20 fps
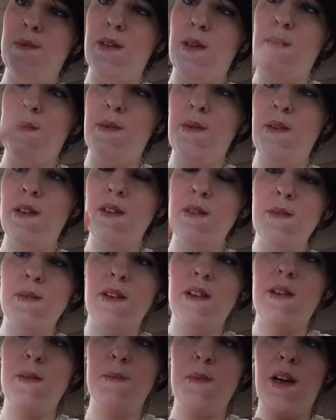if you didn't
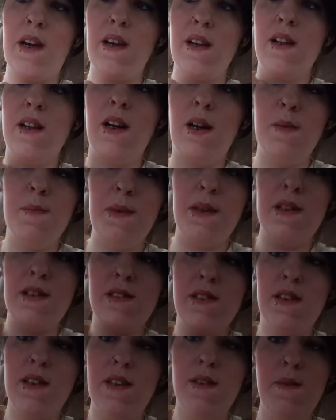read my comment
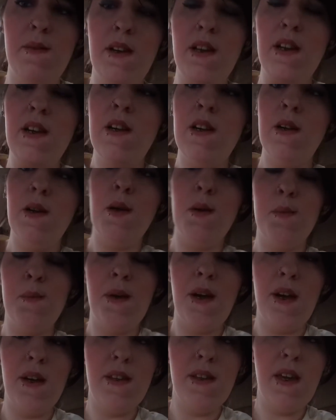to you.
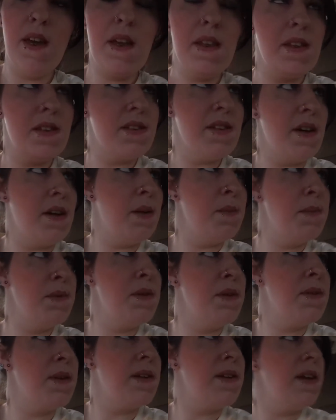But yeah, that's all I'm
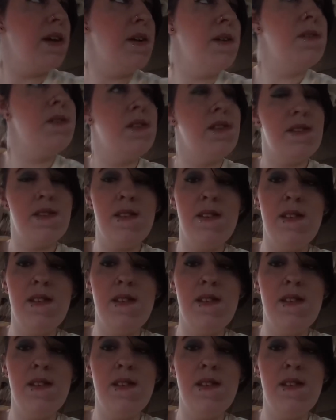doing right now, is just